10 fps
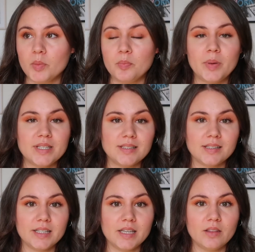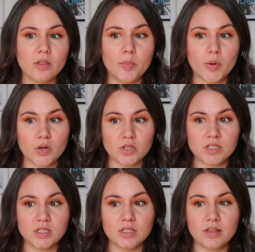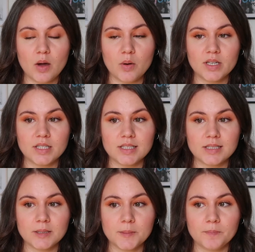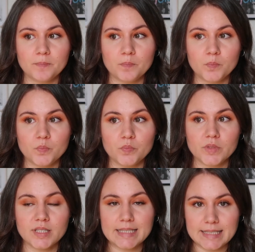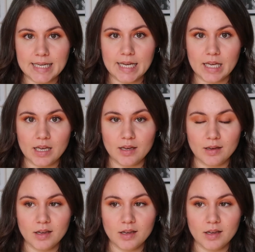But basically the person that was sick